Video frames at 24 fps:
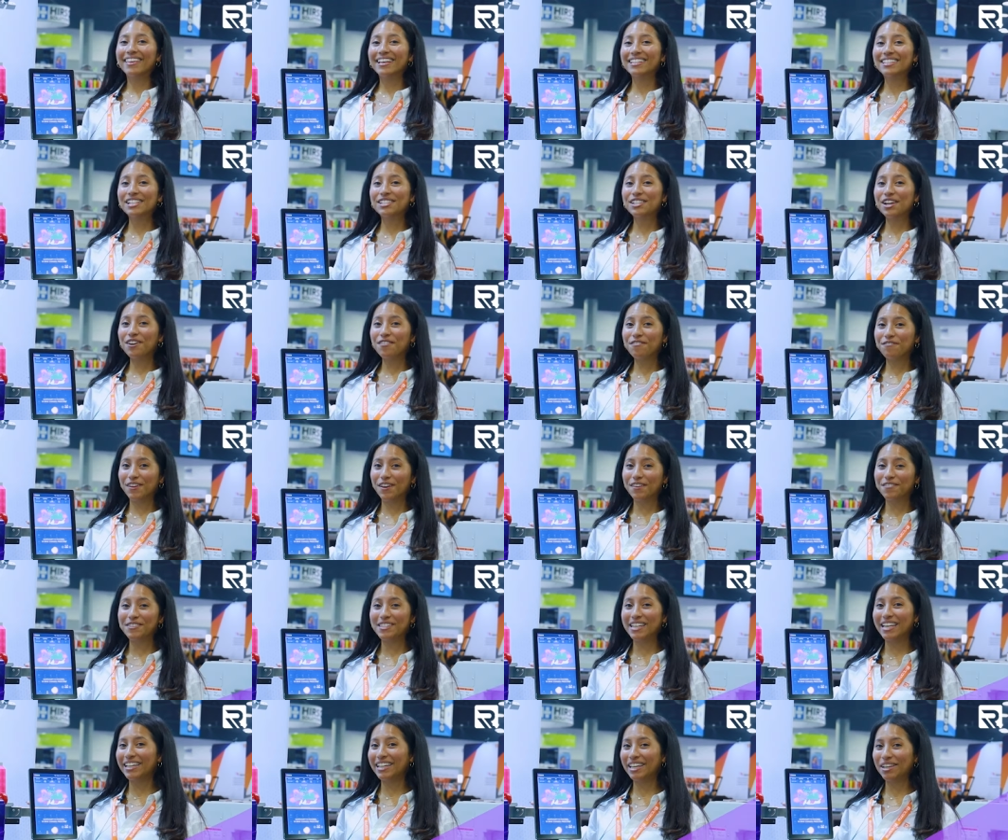This is our
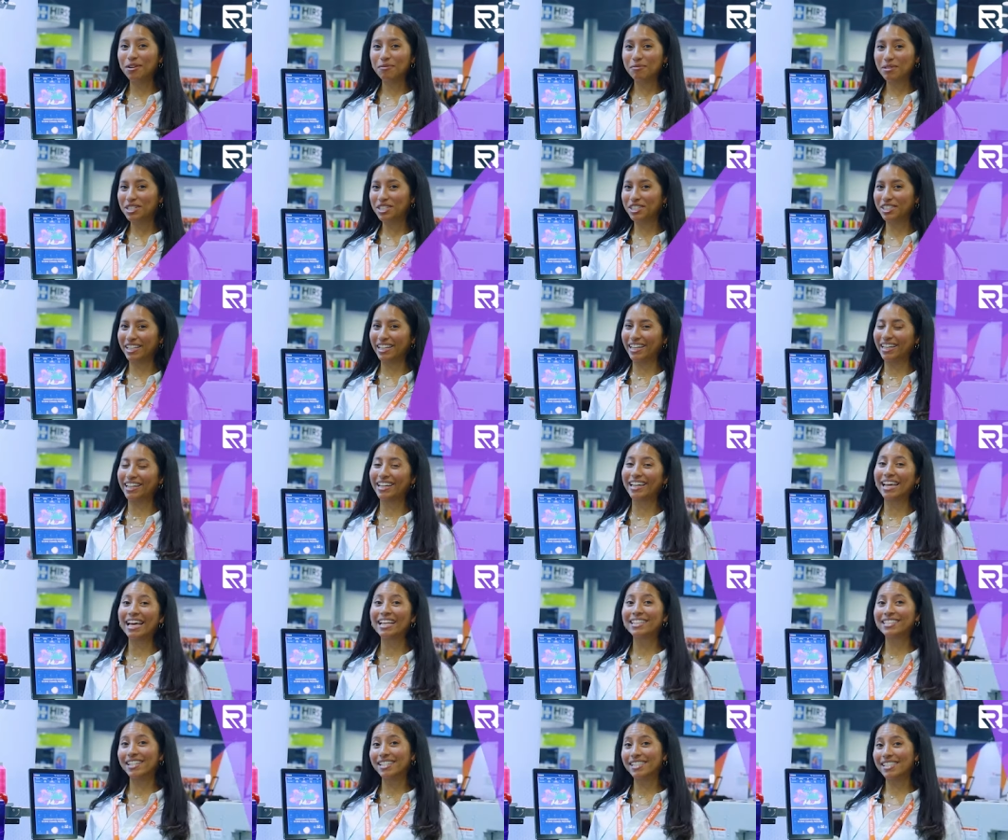15 needle machine.
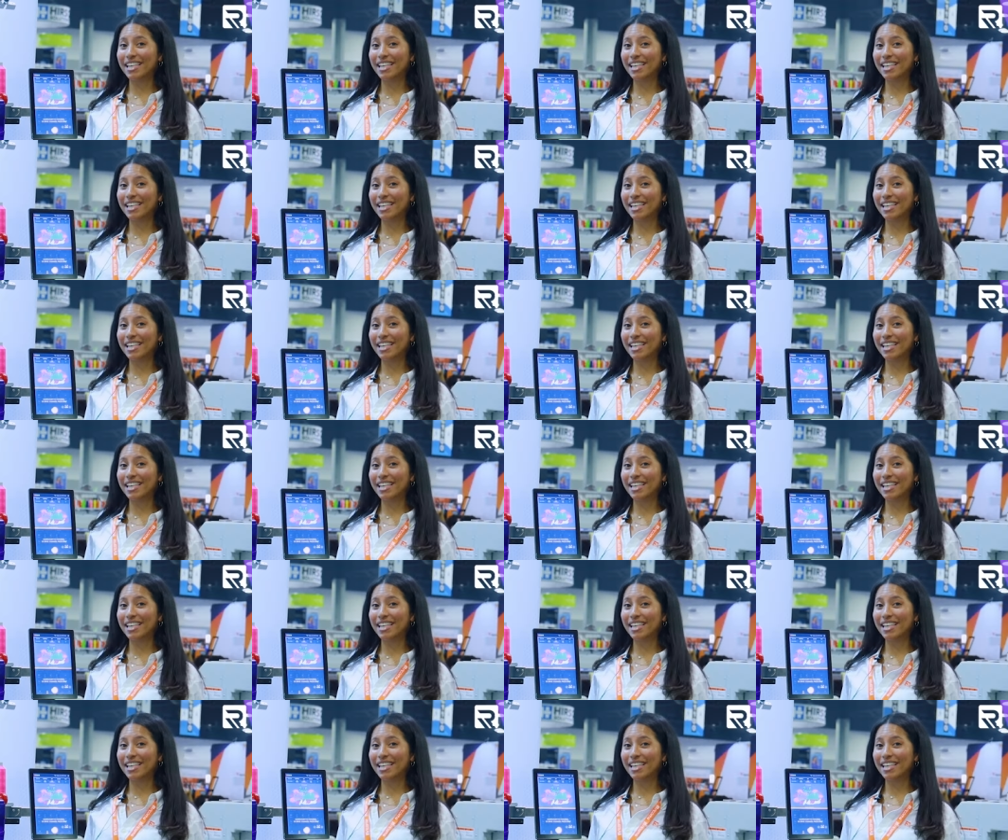It's a